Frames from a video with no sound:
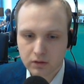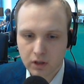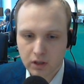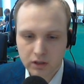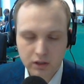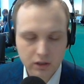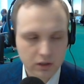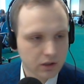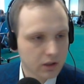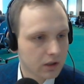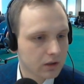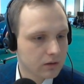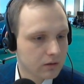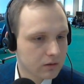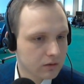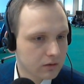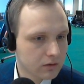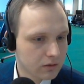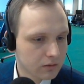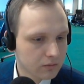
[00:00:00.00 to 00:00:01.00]
I think
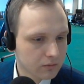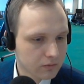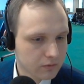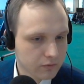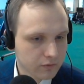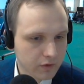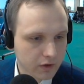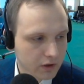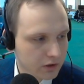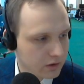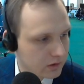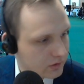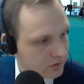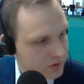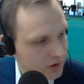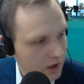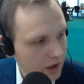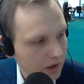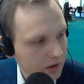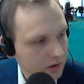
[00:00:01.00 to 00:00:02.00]
that checking the
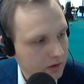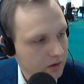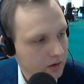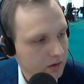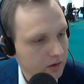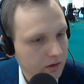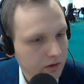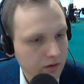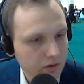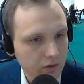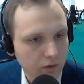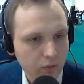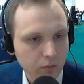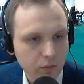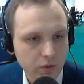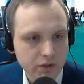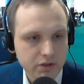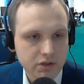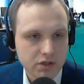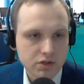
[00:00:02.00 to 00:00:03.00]
chat, no
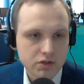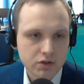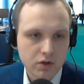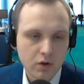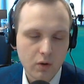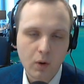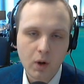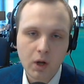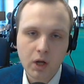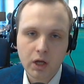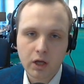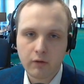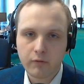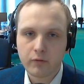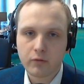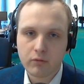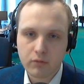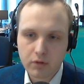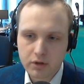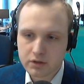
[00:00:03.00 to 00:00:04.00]
questions. So if
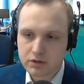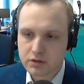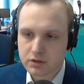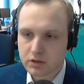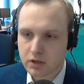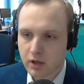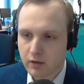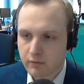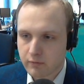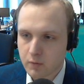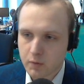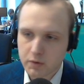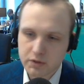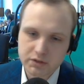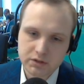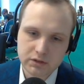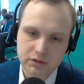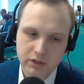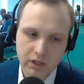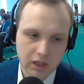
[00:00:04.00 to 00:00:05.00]
you have
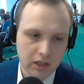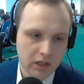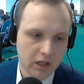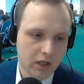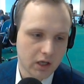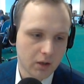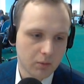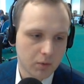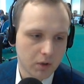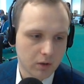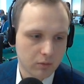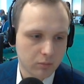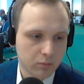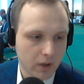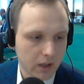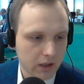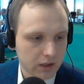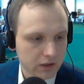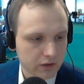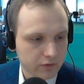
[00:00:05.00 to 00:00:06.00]
questions any about
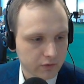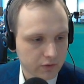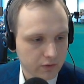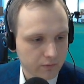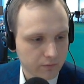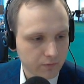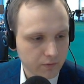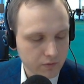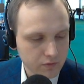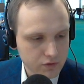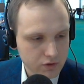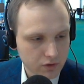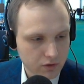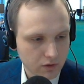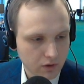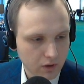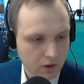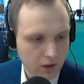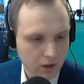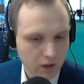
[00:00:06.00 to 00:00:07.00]
patterns in the future,
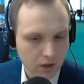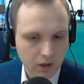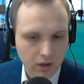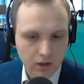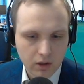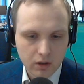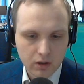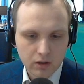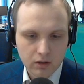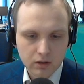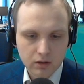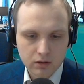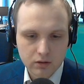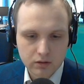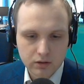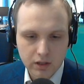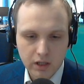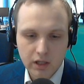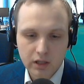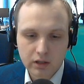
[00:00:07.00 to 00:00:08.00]

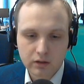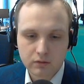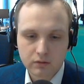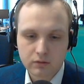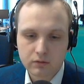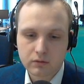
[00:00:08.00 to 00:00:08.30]
then